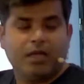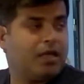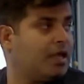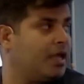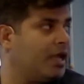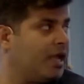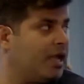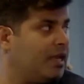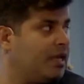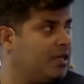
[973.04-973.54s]

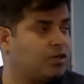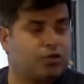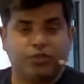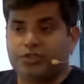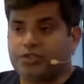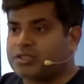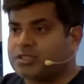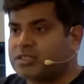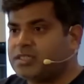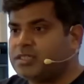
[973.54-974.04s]
Any
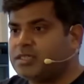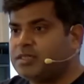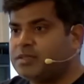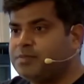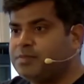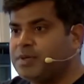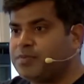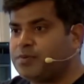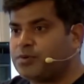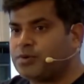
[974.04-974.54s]
question here
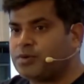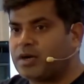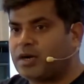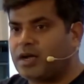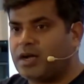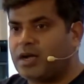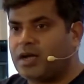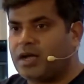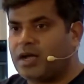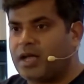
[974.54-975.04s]
before
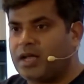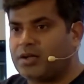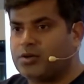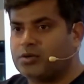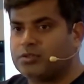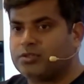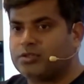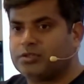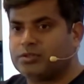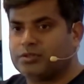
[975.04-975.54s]
I go
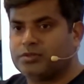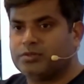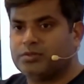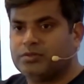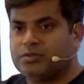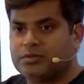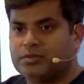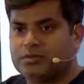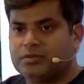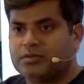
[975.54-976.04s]
to
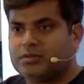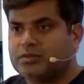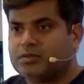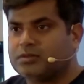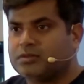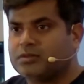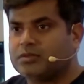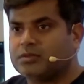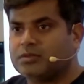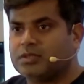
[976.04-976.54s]

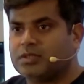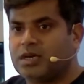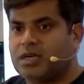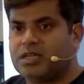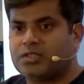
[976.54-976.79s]
the next